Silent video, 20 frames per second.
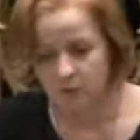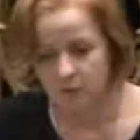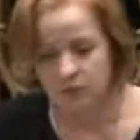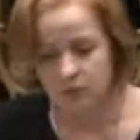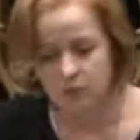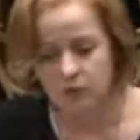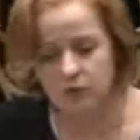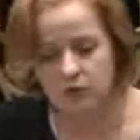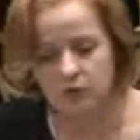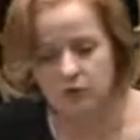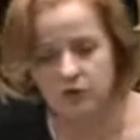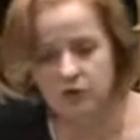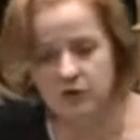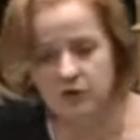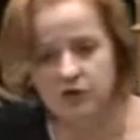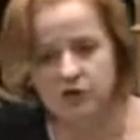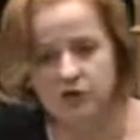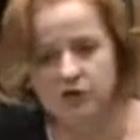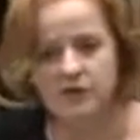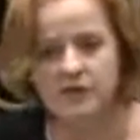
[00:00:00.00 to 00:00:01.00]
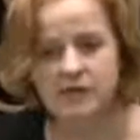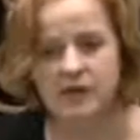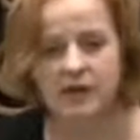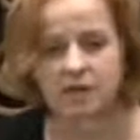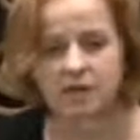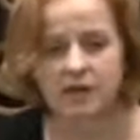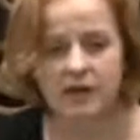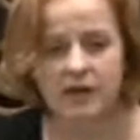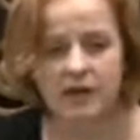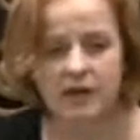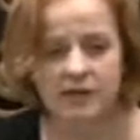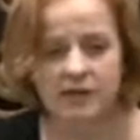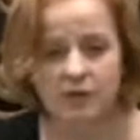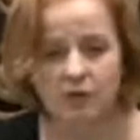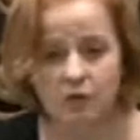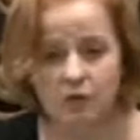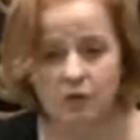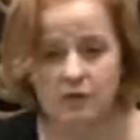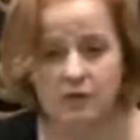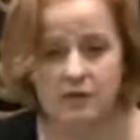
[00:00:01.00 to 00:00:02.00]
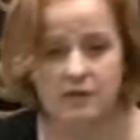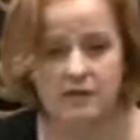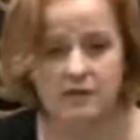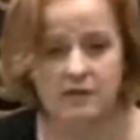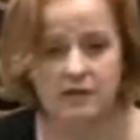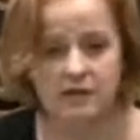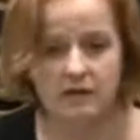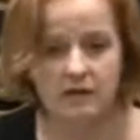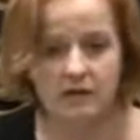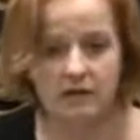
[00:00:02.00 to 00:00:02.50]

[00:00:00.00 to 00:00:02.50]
But one of the issues they raised was,